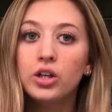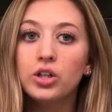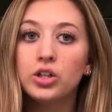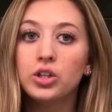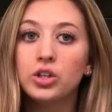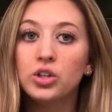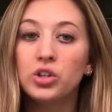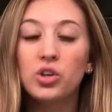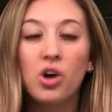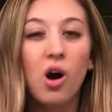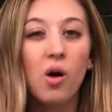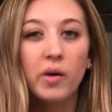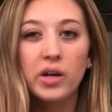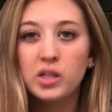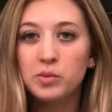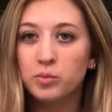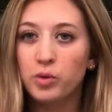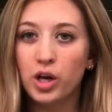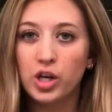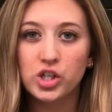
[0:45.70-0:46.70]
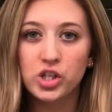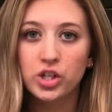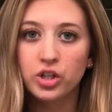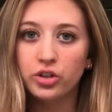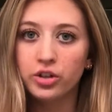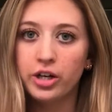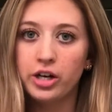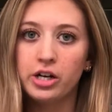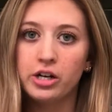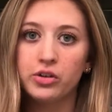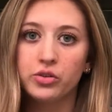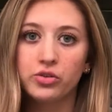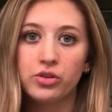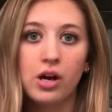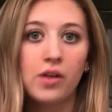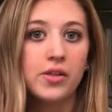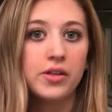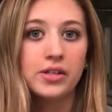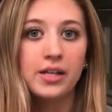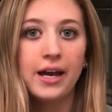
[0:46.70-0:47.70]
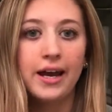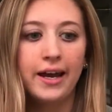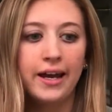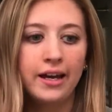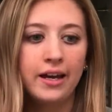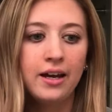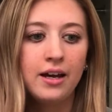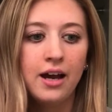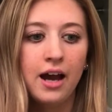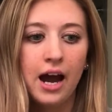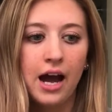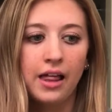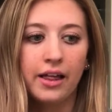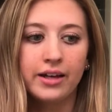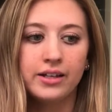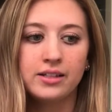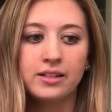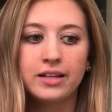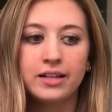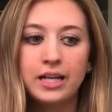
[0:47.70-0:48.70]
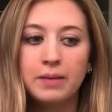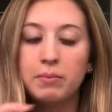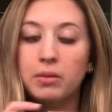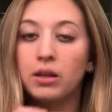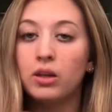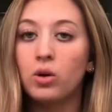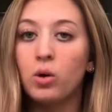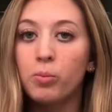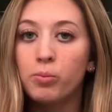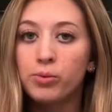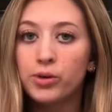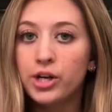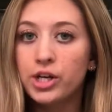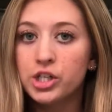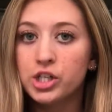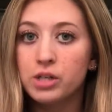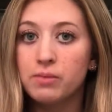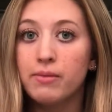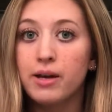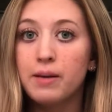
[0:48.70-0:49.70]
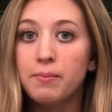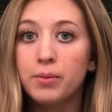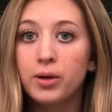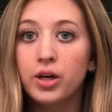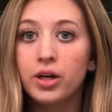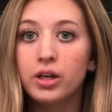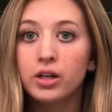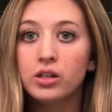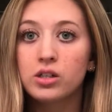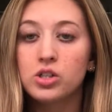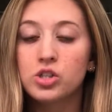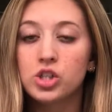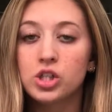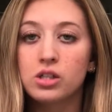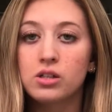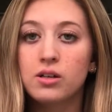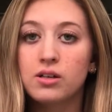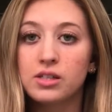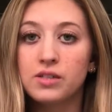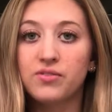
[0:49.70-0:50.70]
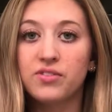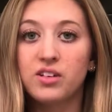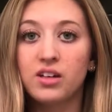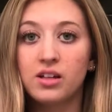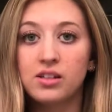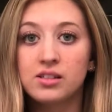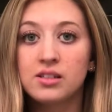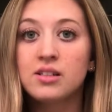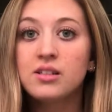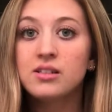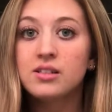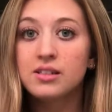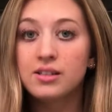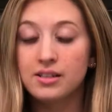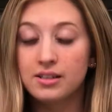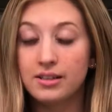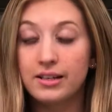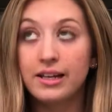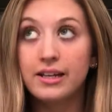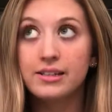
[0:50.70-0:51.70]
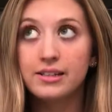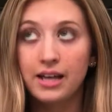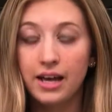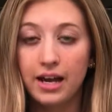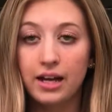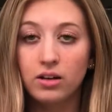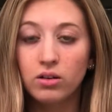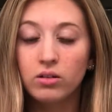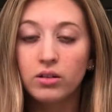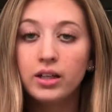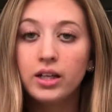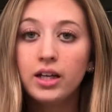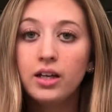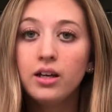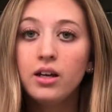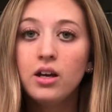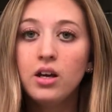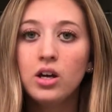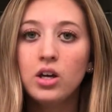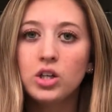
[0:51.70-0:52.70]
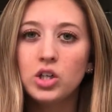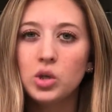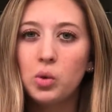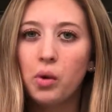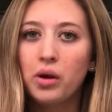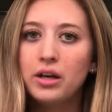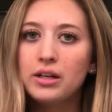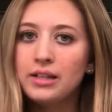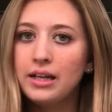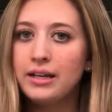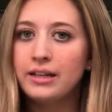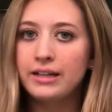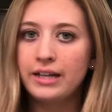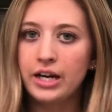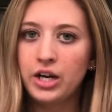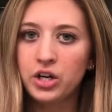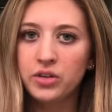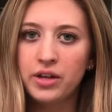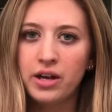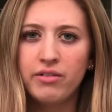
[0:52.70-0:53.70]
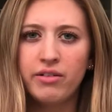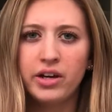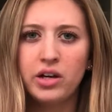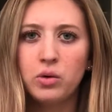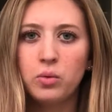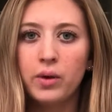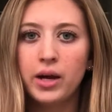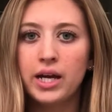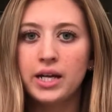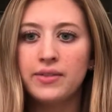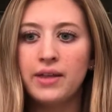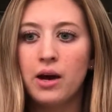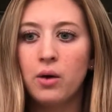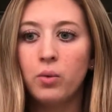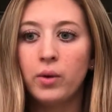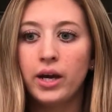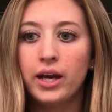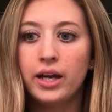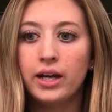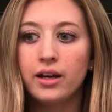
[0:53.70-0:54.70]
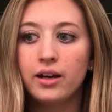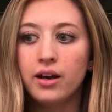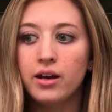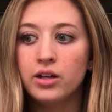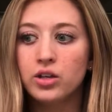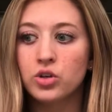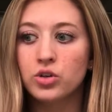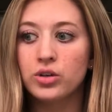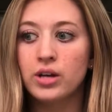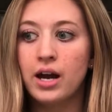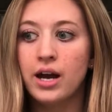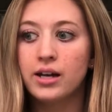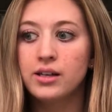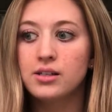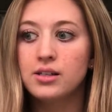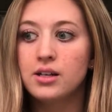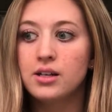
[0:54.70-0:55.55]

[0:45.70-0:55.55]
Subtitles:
you're always brushing your hair throughout the day. I like to keep a little brush in my purse just because it does get tangly. You want to take care of that right away. That way you're not